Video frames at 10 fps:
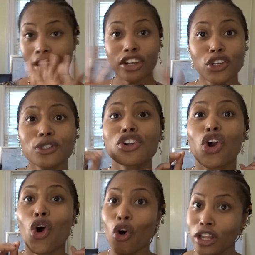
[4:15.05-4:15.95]
those
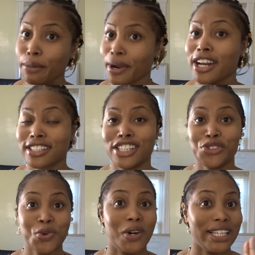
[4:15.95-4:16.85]
are all the products that
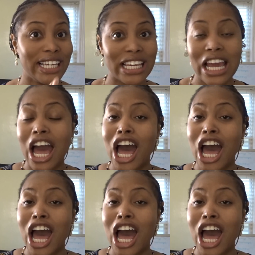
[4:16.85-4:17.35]
you're gonna need.